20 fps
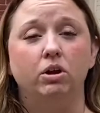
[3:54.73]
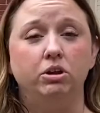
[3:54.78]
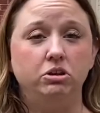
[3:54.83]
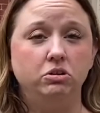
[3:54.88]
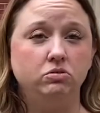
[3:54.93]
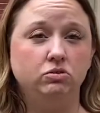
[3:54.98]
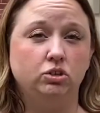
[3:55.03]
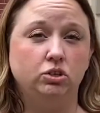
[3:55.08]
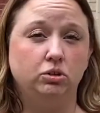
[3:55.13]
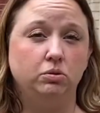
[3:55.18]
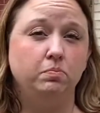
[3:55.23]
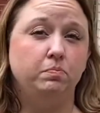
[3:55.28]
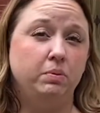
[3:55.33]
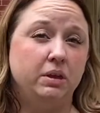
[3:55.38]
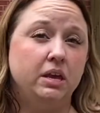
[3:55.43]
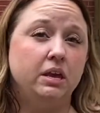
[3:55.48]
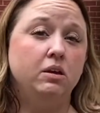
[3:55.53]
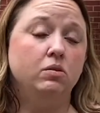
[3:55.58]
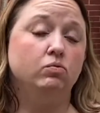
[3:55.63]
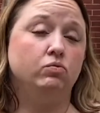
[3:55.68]
you to
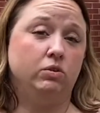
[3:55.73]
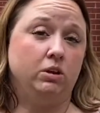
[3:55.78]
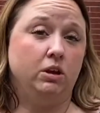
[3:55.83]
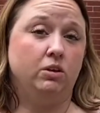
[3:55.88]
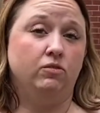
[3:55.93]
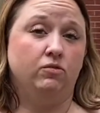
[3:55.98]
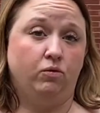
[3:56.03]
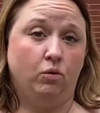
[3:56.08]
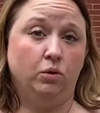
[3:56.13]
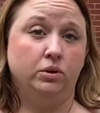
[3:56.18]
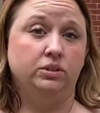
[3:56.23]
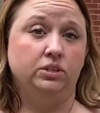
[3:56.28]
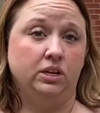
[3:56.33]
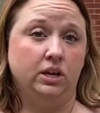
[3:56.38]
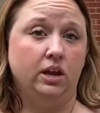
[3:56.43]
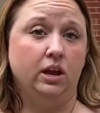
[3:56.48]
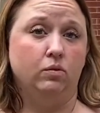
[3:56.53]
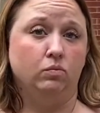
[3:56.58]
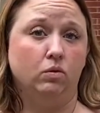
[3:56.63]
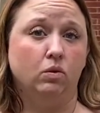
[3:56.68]
be reinforcing
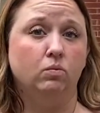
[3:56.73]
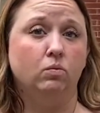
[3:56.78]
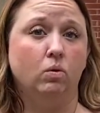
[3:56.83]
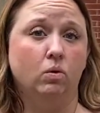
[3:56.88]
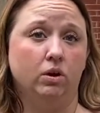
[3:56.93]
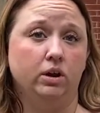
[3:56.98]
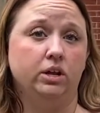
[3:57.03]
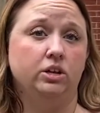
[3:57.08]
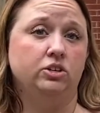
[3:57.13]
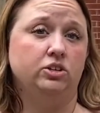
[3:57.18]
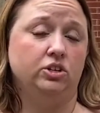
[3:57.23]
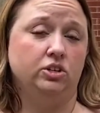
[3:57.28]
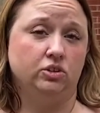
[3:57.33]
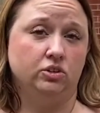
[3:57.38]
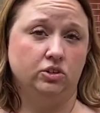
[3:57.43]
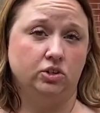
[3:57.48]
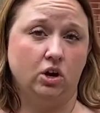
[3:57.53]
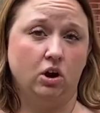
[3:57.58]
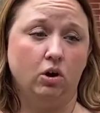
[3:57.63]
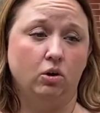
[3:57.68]
and rewarding to your
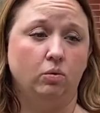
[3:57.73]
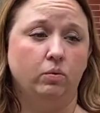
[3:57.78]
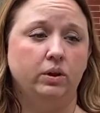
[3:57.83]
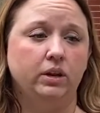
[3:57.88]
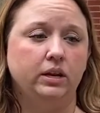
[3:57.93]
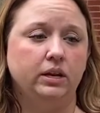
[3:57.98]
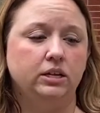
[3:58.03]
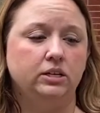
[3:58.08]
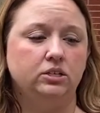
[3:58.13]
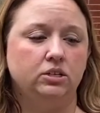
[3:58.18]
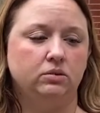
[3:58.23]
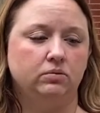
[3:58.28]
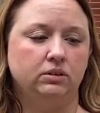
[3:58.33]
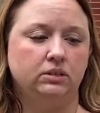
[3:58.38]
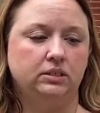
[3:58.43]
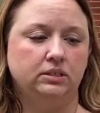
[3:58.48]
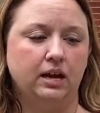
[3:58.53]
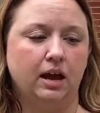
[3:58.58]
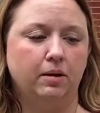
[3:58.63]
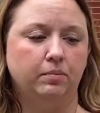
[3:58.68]
dog. We need to
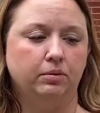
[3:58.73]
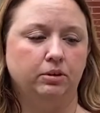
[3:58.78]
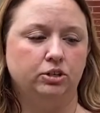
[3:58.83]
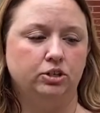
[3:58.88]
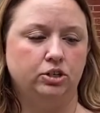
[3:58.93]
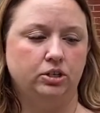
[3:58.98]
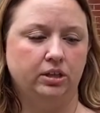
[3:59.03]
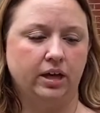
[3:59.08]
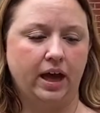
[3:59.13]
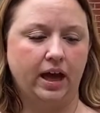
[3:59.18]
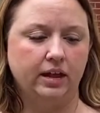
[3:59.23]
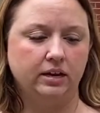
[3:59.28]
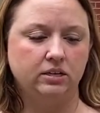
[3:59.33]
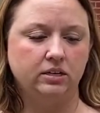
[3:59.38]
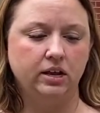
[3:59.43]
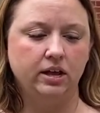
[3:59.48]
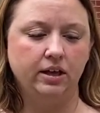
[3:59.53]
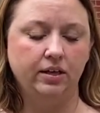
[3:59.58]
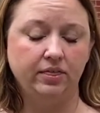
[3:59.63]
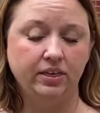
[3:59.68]
establish that
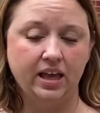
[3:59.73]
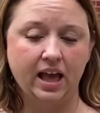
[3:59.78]
the